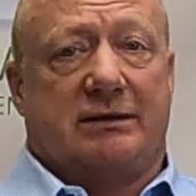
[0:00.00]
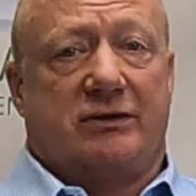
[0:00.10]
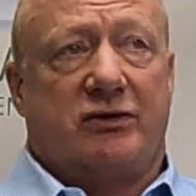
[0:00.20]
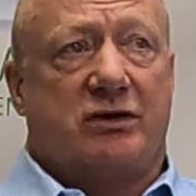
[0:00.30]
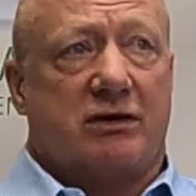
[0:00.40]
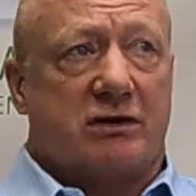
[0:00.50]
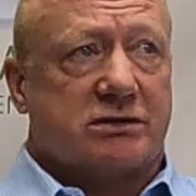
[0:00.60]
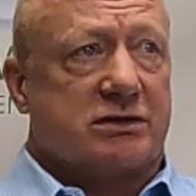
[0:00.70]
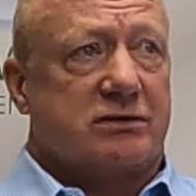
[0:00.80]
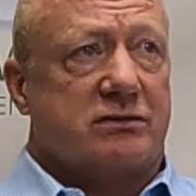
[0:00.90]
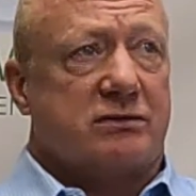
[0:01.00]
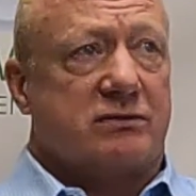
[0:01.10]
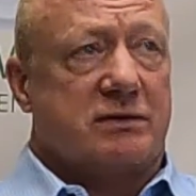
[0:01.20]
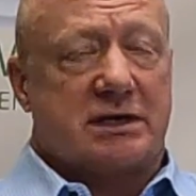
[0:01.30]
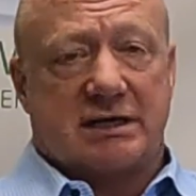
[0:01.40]
You can
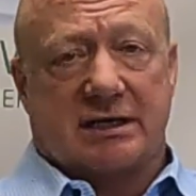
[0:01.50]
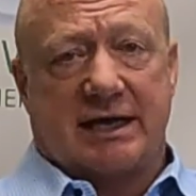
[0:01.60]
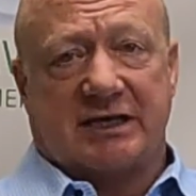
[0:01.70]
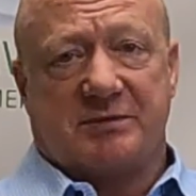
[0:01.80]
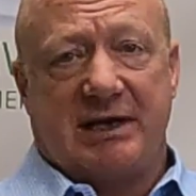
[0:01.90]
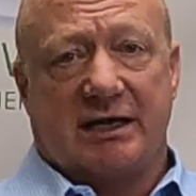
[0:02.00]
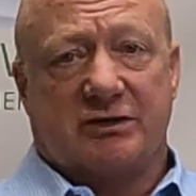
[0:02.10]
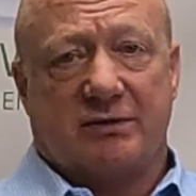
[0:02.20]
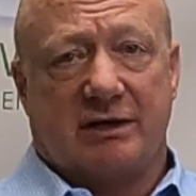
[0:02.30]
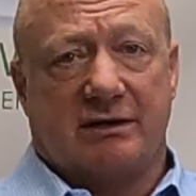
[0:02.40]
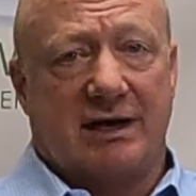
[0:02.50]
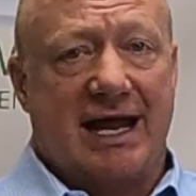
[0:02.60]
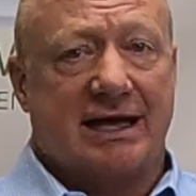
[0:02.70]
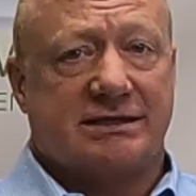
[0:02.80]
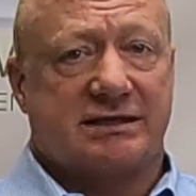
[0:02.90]
also catch me on Twitter
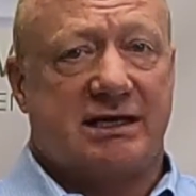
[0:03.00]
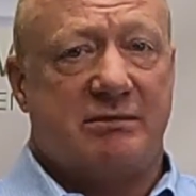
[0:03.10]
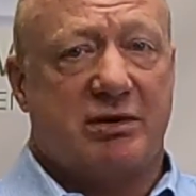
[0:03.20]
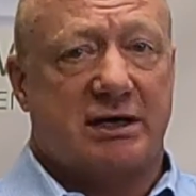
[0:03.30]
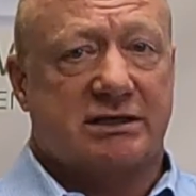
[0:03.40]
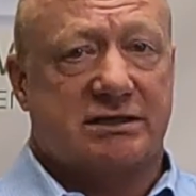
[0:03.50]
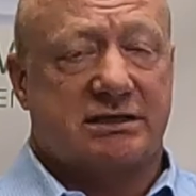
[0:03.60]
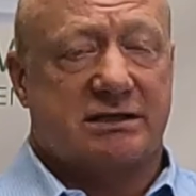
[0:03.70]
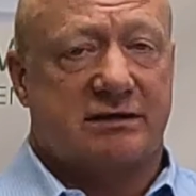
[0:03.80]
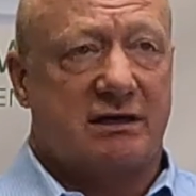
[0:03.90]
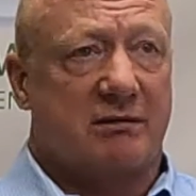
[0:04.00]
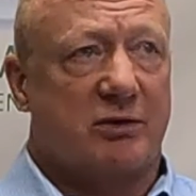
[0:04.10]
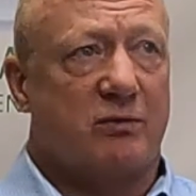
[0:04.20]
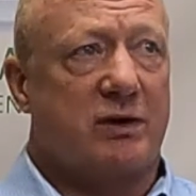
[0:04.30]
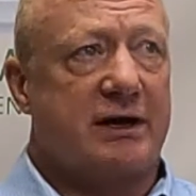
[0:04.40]
at
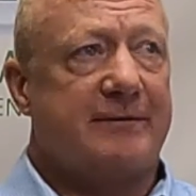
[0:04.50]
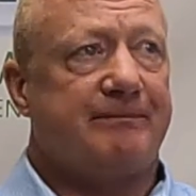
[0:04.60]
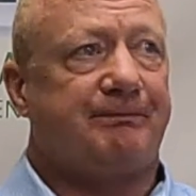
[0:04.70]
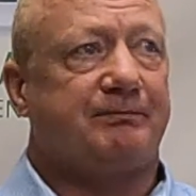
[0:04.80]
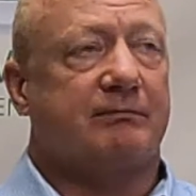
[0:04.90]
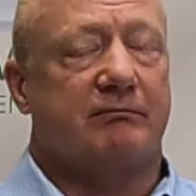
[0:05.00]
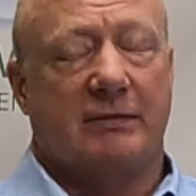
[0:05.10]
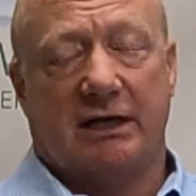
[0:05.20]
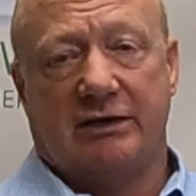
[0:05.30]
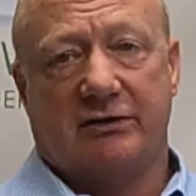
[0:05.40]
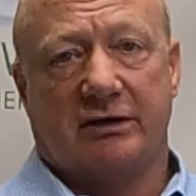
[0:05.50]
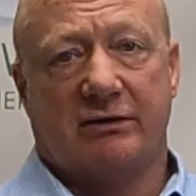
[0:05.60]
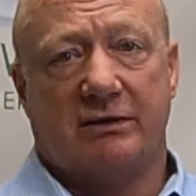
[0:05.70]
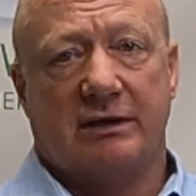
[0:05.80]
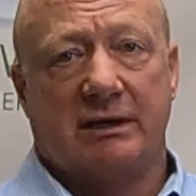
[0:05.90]
skibucks1, and you
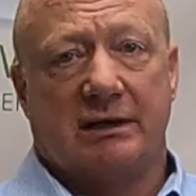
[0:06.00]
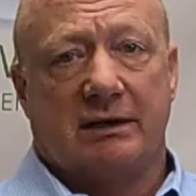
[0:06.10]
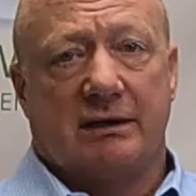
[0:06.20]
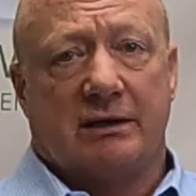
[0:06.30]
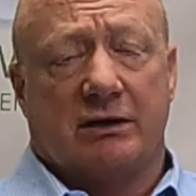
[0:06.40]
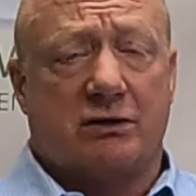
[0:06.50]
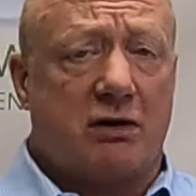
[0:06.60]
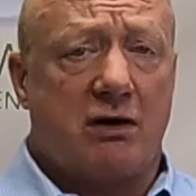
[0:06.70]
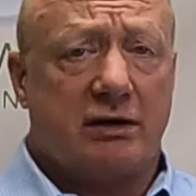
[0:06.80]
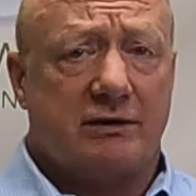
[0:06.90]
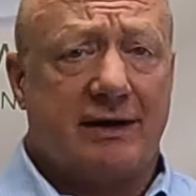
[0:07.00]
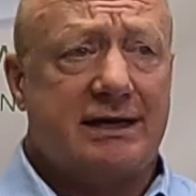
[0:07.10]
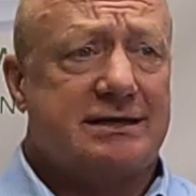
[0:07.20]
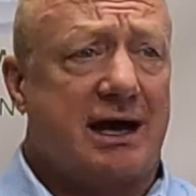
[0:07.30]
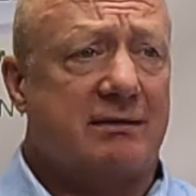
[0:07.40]
can call here
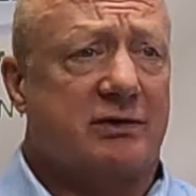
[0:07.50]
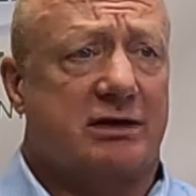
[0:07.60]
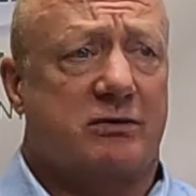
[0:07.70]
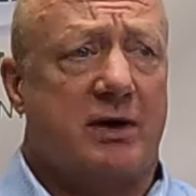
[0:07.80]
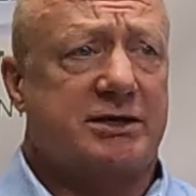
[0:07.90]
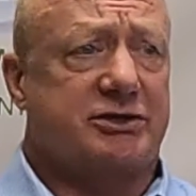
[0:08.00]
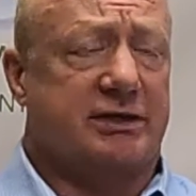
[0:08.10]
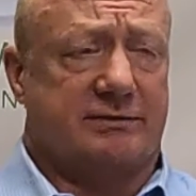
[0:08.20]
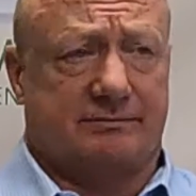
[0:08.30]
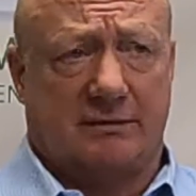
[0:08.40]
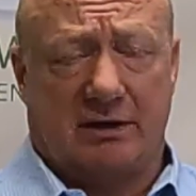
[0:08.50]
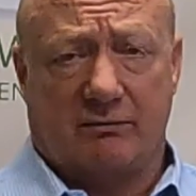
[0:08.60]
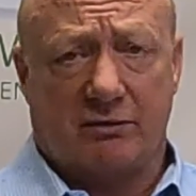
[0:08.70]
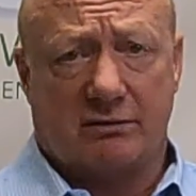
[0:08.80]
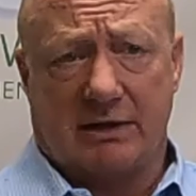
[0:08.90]
anytime with a question,
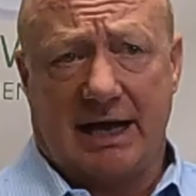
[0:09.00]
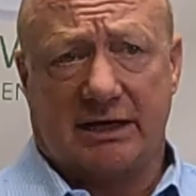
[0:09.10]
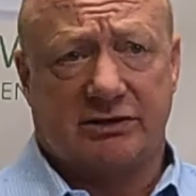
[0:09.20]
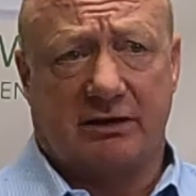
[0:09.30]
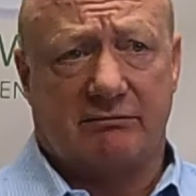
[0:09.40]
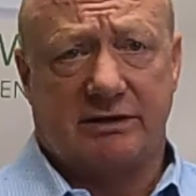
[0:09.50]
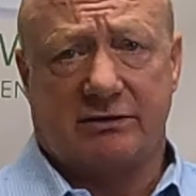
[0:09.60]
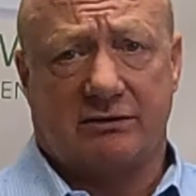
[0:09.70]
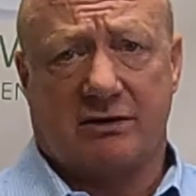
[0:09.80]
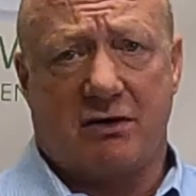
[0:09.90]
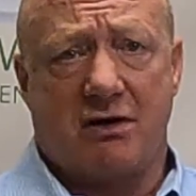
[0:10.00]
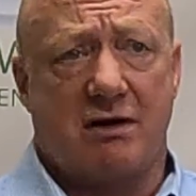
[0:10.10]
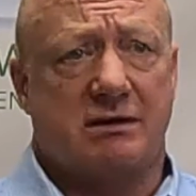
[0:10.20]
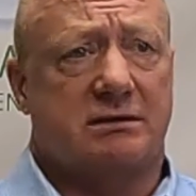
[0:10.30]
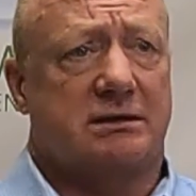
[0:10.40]
and we'll actually return the
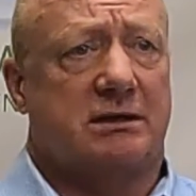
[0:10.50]
call